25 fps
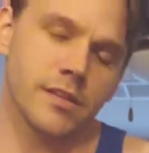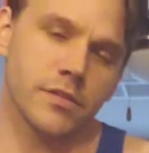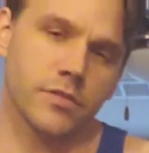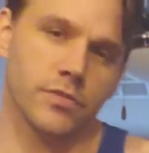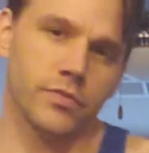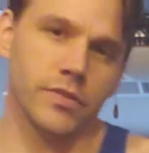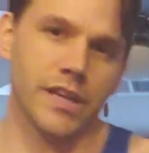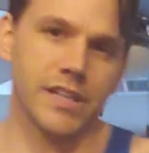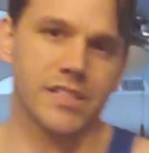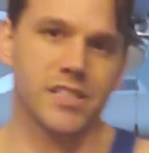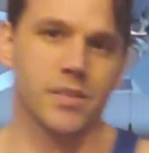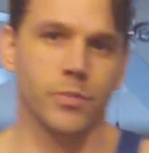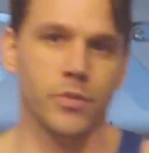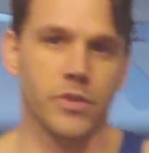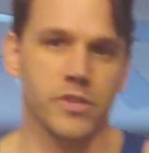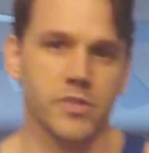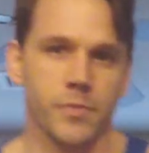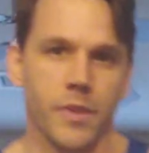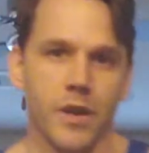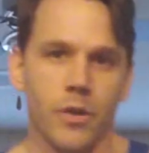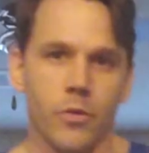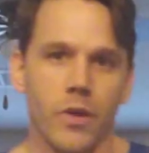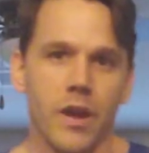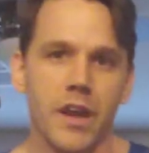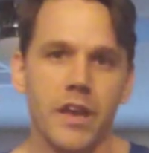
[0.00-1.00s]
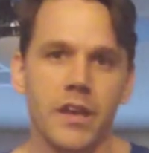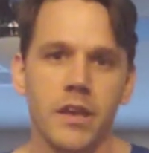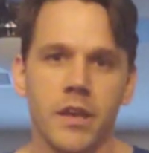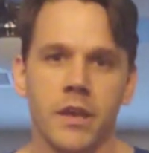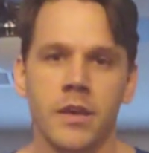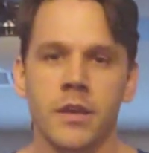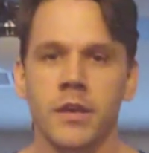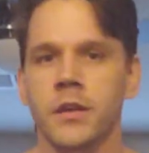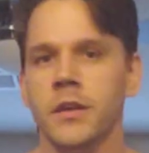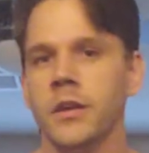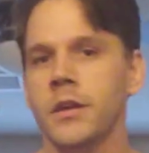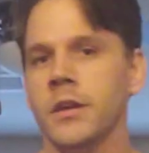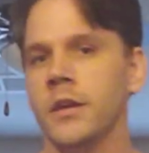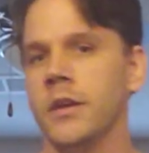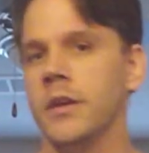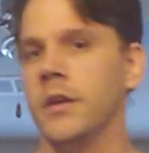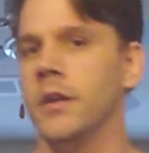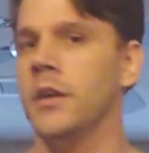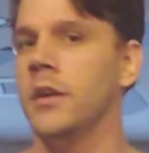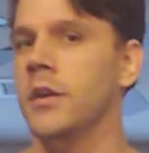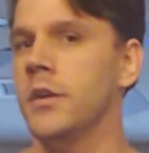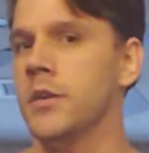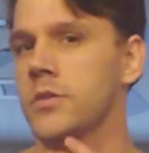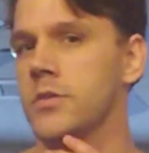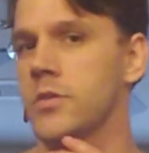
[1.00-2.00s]
as flexible as my right.
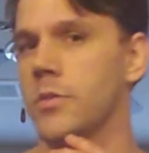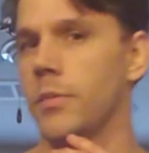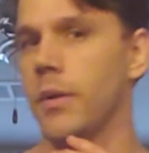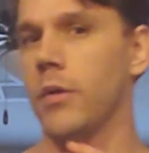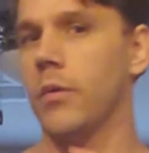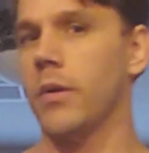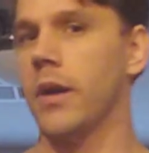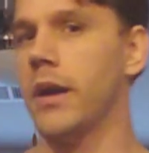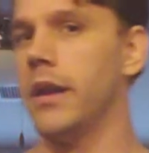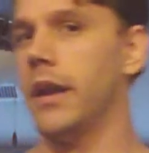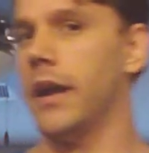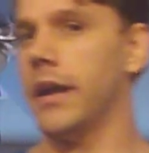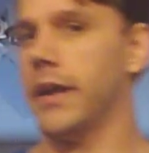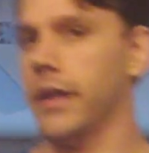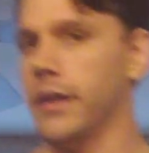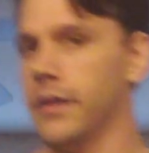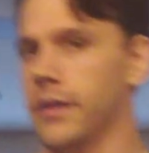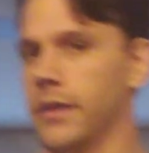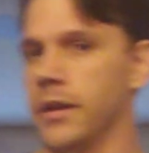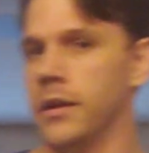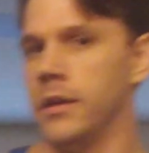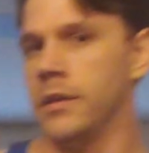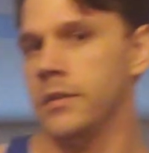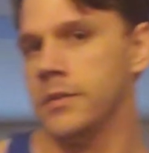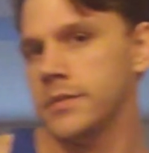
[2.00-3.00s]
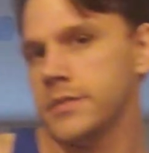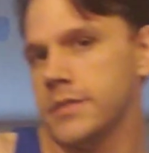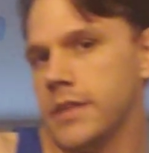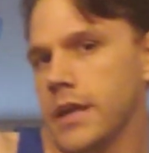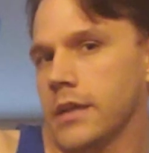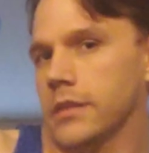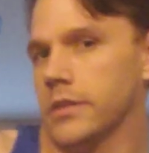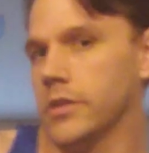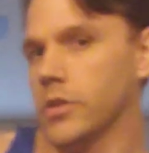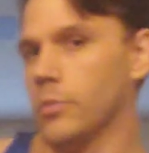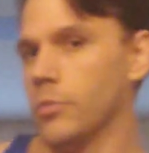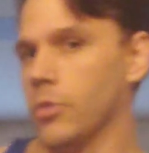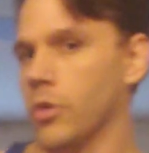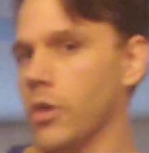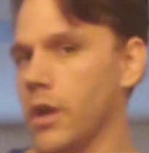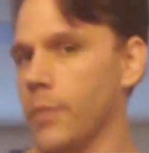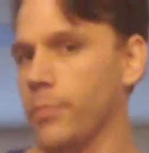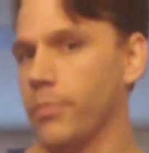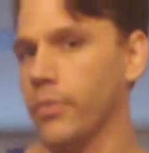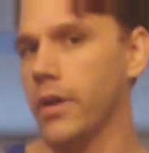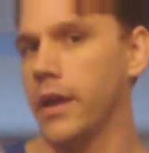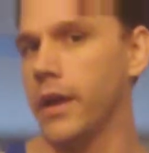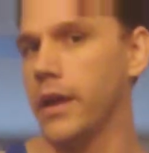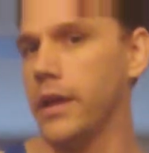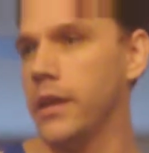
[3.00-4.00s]
So my right, I can stay a little more
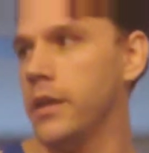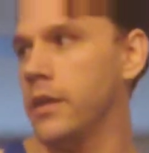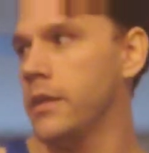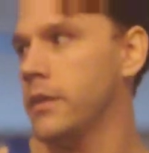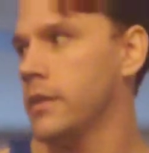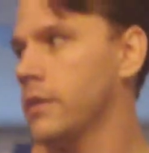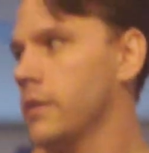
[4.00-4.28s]
upright.